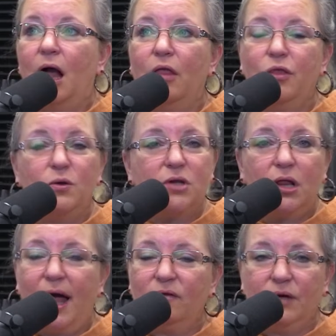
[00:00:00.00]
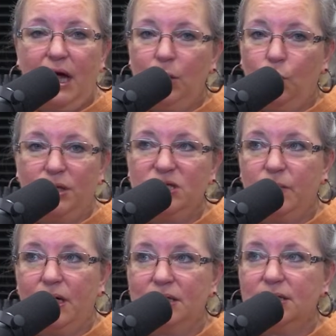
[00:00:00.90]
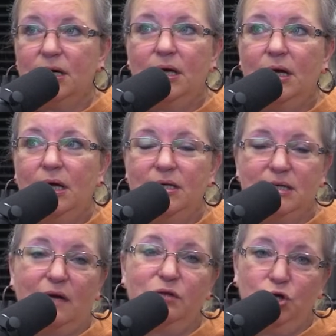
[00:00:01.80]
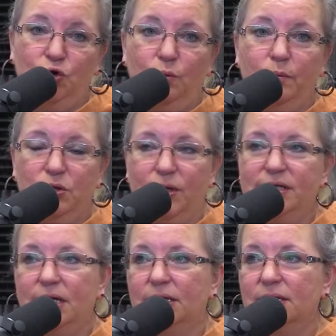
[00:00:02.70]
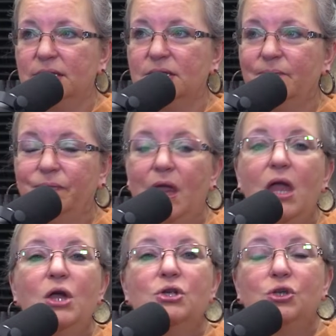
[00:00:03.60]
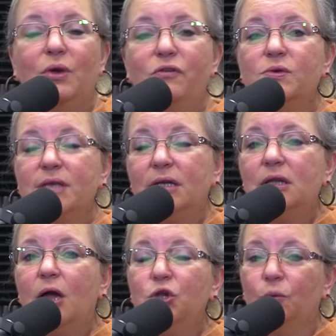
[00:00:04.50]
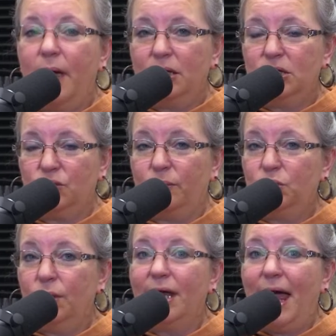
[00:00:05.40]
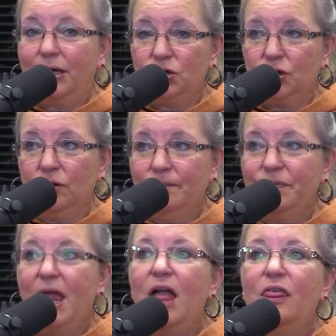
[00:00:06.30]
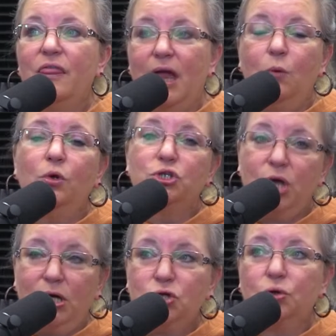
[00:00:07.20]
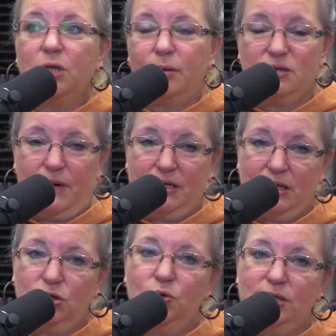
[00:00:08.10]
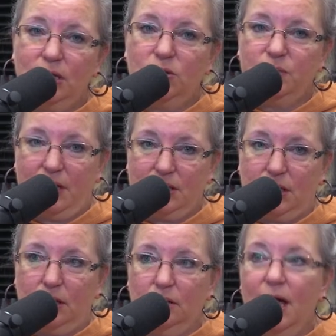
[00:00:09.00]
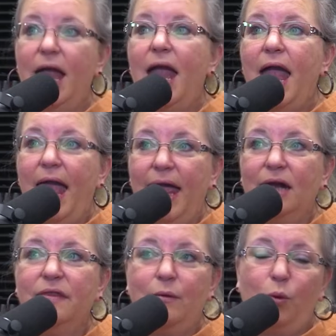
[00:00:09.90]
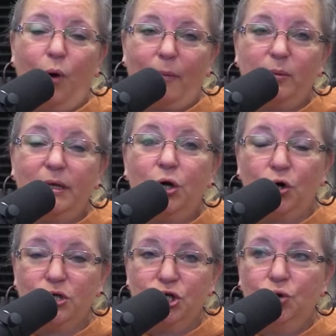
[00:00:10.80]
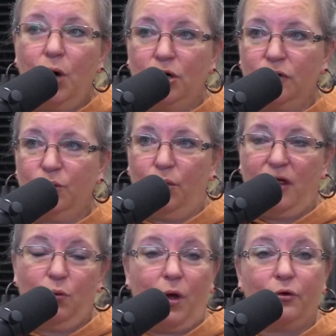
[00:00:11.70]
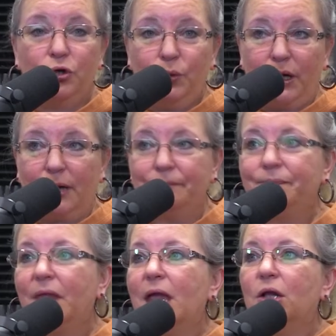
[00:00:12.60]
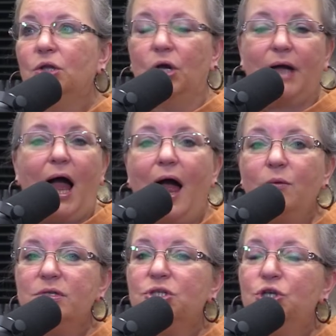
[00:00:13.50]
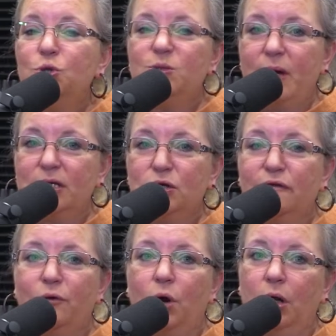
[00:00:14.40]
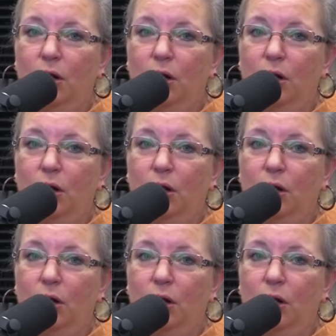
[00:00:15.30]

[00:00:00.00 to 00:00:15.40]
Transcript: those all advocate one space instead of two between sentences. So if you send your manuscript to an editor, they will change your double spacing to single spacing, and they will probably curse you under their breath while they're doing it. Look, I was a two-spacer for a